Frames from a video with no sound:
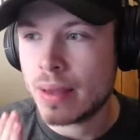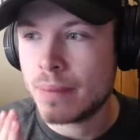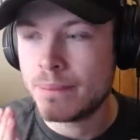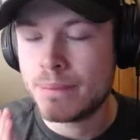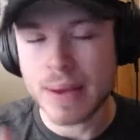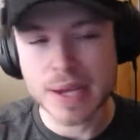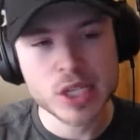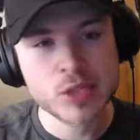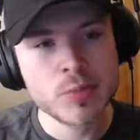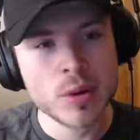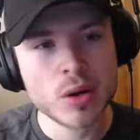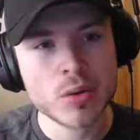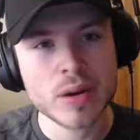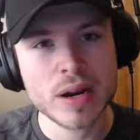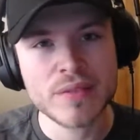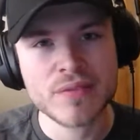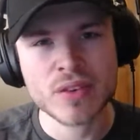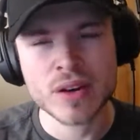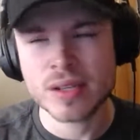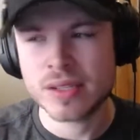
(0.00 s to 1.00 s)
Baseball
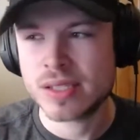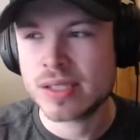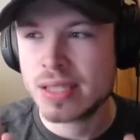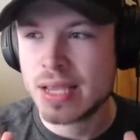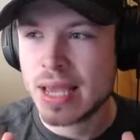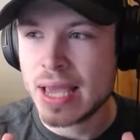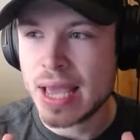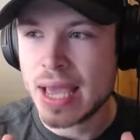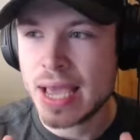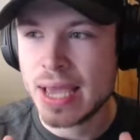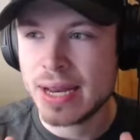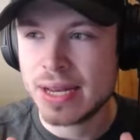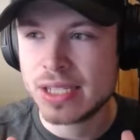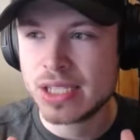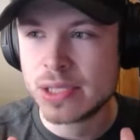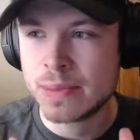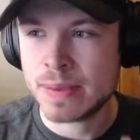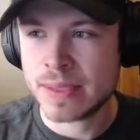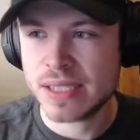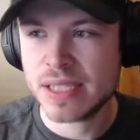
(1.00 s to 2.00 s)
Reference, and
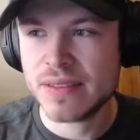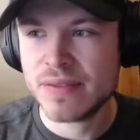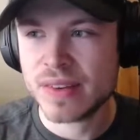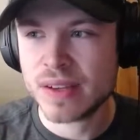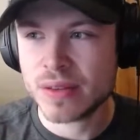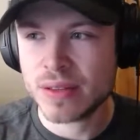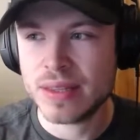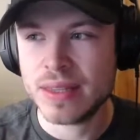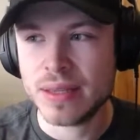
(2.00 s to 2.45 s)
it's specifically